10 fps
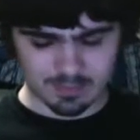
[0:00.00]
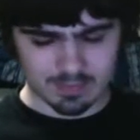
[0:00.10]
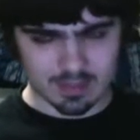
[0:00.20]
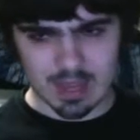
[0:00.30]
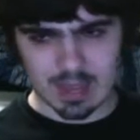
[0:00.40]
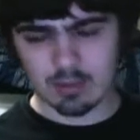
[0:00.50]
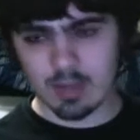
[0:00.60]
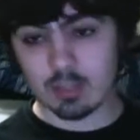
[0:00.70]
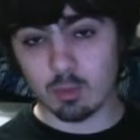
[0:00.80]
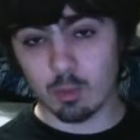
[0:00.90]
Yeah, so
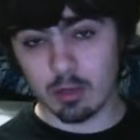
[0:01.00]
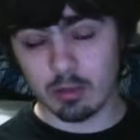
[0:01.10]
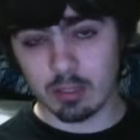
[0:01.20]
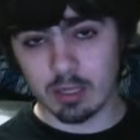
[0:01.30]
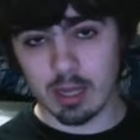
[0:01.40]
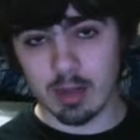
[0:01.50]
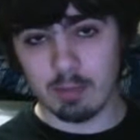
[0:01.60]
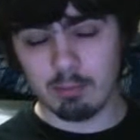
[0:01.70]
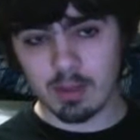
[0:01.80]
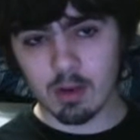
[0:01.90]
that's weird.
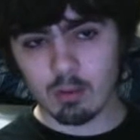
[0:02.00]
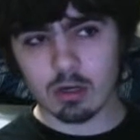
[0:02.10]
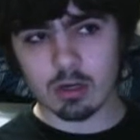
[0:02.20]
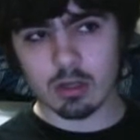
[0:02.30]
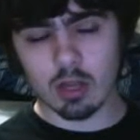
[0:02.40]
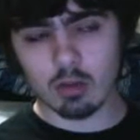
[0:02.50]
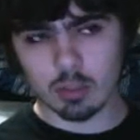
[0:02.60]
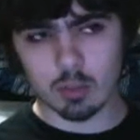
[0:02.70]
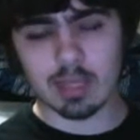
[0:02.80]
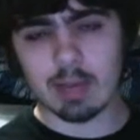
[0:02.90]
But they don't
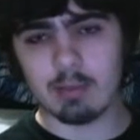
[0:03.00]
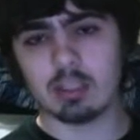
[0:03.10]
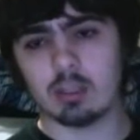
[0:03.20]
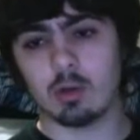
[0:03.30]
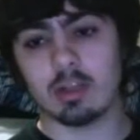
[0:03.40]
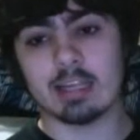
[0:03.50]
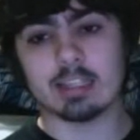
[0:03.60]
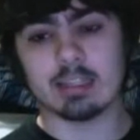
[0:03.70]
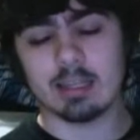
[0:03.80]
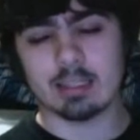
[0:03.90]
do it that much. They do it less
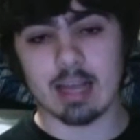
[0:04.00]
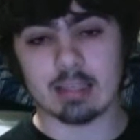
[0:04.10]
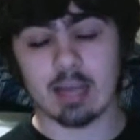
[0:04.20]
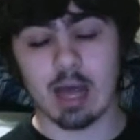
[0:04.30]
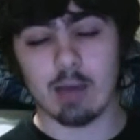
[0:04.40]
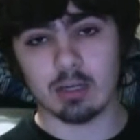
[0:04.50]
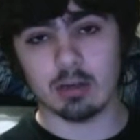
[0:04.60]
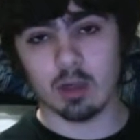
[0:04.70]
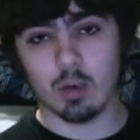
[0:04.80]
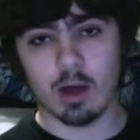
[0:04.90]
and less as the
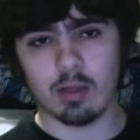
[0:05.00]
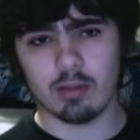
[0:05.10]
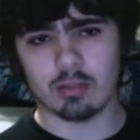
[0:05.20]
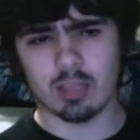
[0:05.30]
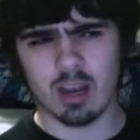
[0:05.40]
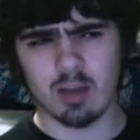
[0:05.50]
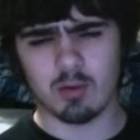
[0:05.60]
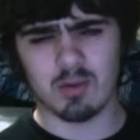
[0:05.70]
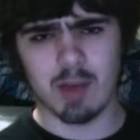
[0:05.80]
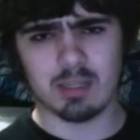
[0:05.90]
commentaries go on. There's a number
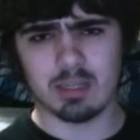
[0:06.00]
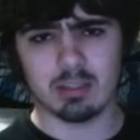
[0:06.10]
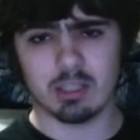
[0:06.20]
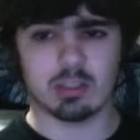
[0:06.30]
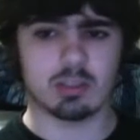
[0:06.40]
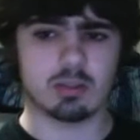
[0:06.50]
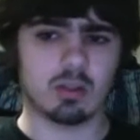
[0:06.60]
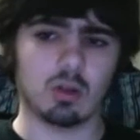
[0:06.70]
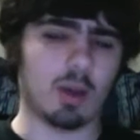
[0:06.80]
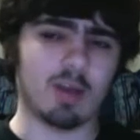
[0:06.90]
of commentaries that just
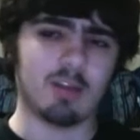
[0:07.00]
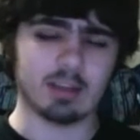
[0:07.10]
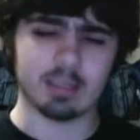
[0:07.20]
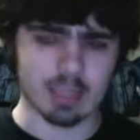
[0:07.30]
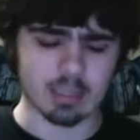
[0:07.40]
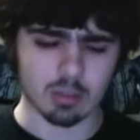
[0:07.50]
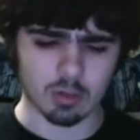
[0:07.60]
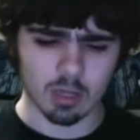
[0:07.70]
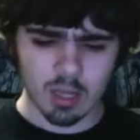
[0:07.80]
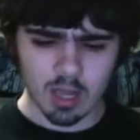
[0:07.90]
don't have anything censored.
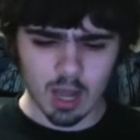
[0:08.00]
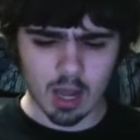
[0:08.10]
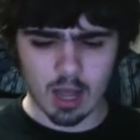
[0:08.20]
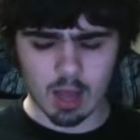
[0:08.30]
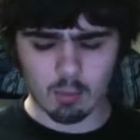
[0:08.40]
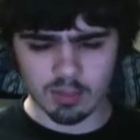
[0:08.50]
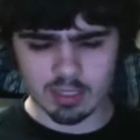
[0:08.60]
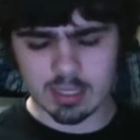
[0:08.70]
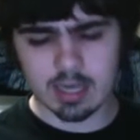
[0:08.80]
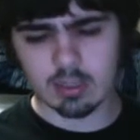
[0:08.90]
And what they
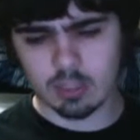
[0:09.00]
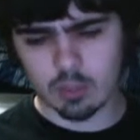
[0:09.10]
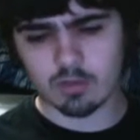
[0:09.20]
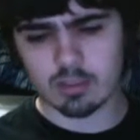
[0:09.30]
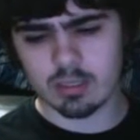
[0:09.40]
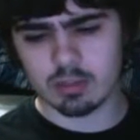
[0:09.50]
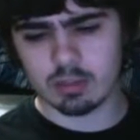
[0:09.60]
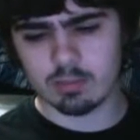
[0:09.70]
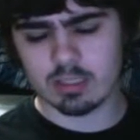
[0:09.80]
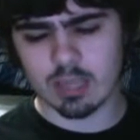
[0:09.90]
decided to do for
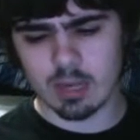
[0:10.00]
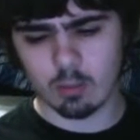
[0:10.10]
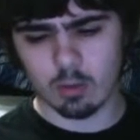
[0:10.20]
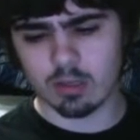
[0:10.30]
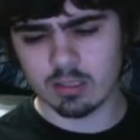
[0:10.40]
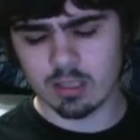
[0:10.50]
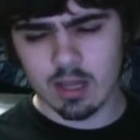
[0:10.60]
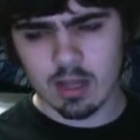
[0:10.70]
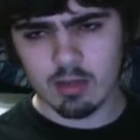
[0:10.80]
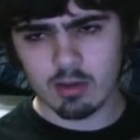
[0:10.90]
censorship this time was
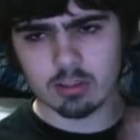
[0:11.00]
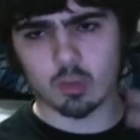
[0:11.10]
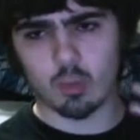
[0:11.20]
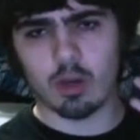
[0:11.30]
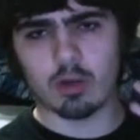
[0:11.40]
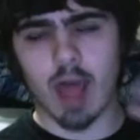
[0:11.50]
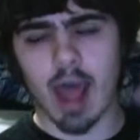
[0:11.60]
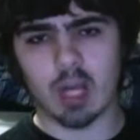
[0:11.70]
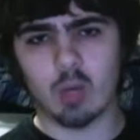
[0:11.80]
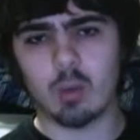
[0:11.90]
there's this weird
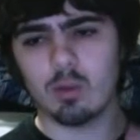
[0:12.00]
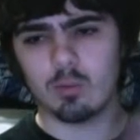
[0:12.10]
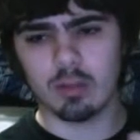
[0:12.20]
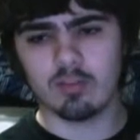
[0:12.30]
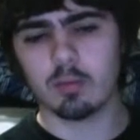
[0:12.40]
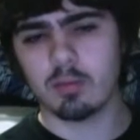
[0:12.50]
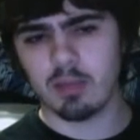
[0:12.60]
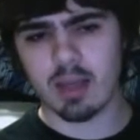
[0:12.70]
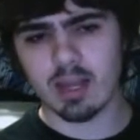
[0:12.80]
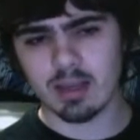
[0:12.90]
echoey reverb
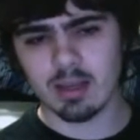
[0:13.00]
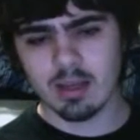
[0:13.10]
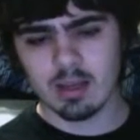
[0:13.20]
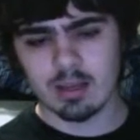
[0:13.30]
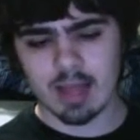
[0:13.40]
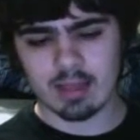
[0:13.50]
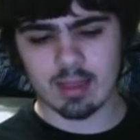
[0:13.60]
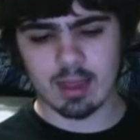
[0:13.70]
thing that